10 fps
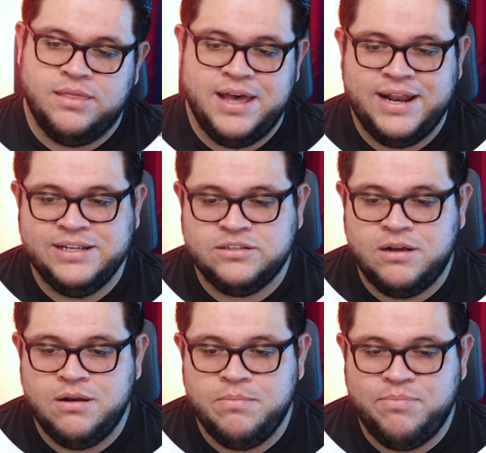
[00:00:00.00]
that is
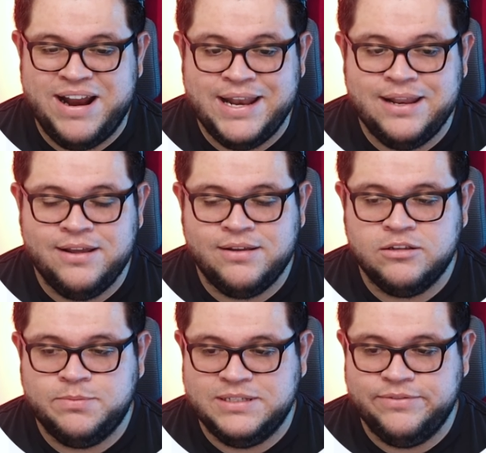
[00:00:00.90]
on
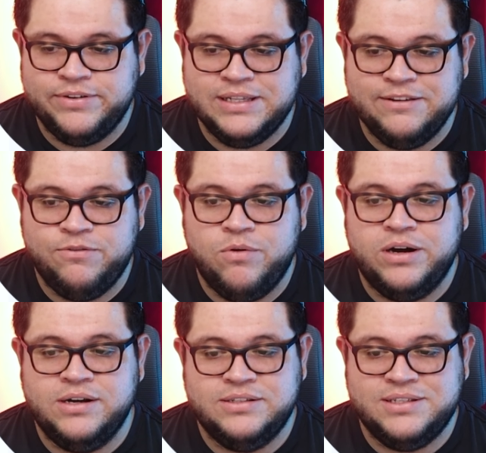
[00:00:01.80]
branding specifically
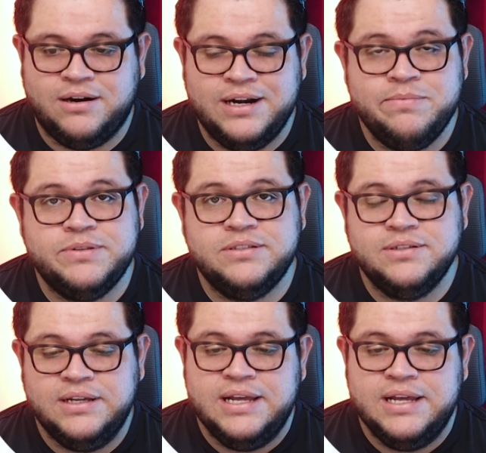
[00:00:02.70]
for startups,